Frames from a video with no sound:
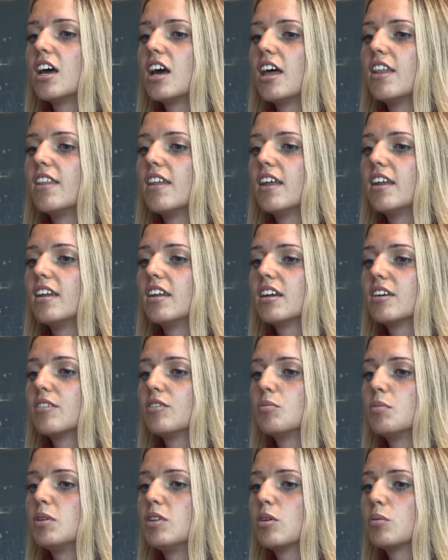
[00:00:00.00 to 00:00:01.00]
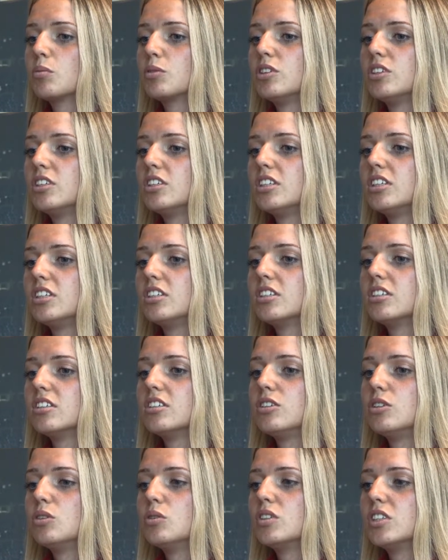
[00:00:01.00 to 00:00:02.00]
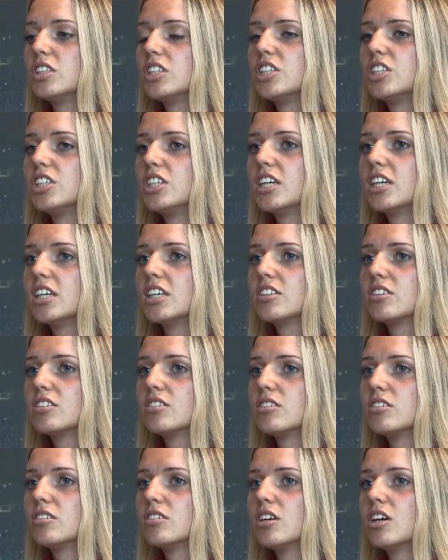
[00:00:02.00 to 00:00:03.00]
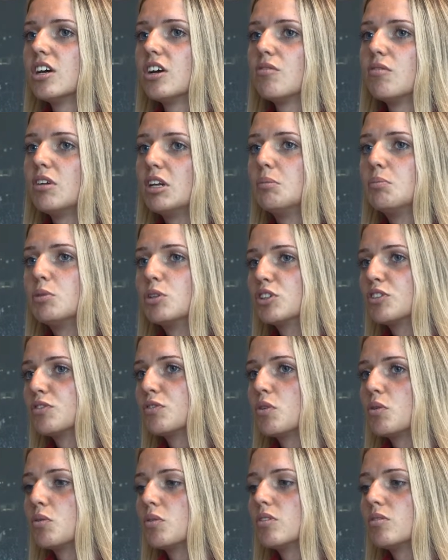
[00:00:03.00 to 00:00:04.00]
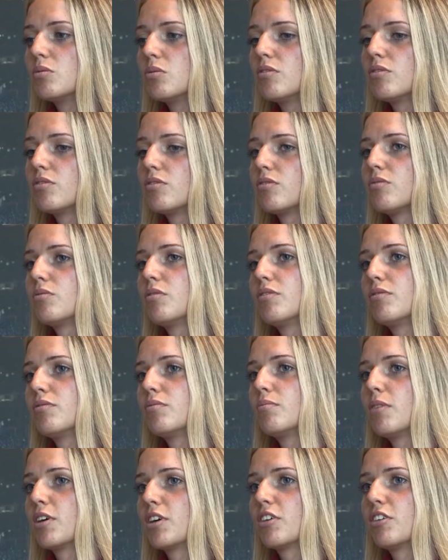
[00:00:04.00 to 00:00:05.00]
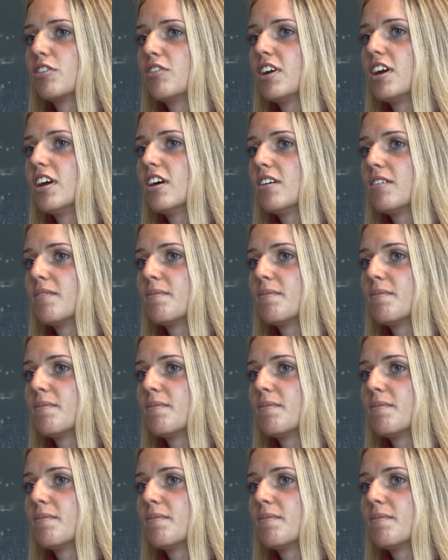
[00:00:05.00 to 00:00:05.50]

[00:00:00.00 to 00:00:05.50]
And then it gives me the opportunity to use this year to really push forward with my career.